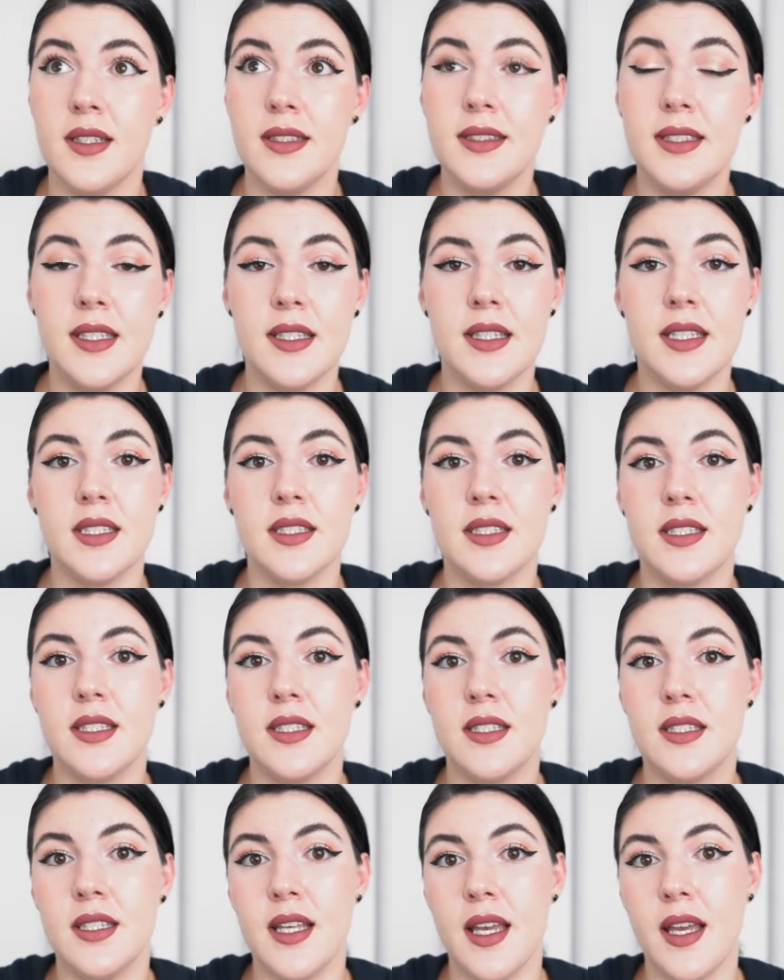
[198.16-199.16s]
details the
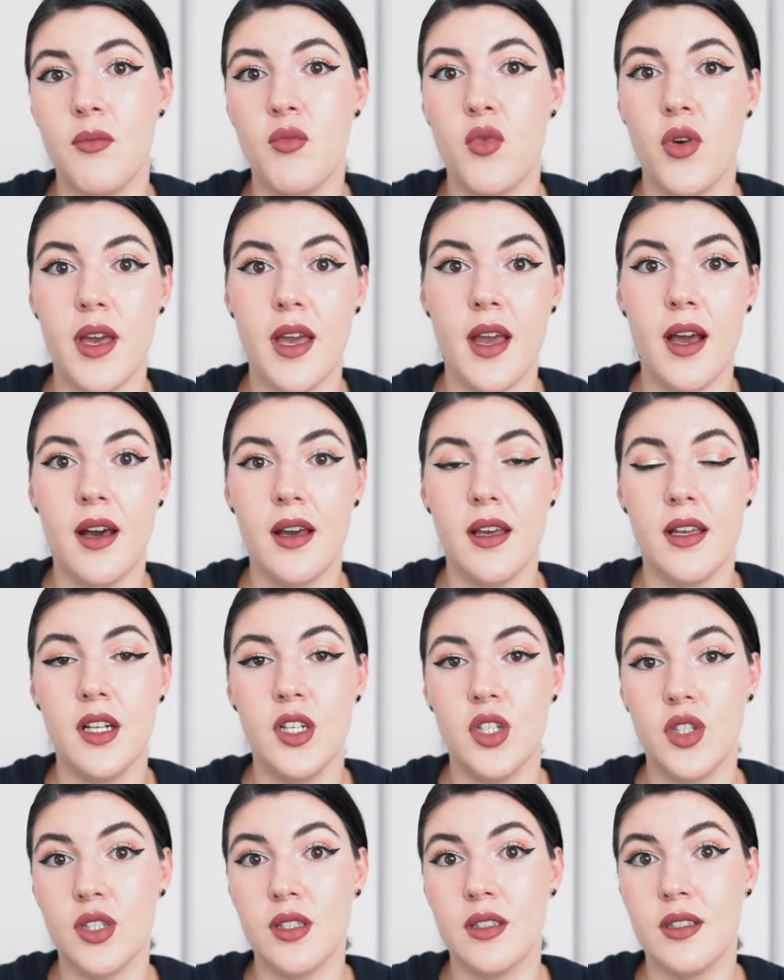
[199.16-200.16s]
same way I
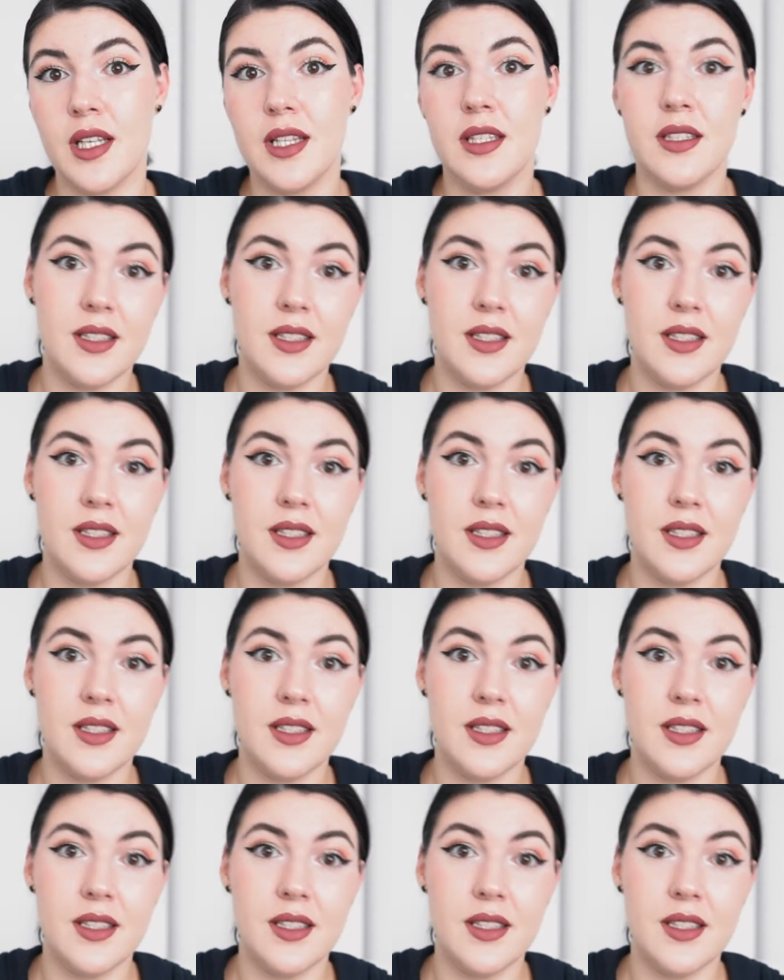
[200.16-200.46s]
looked at the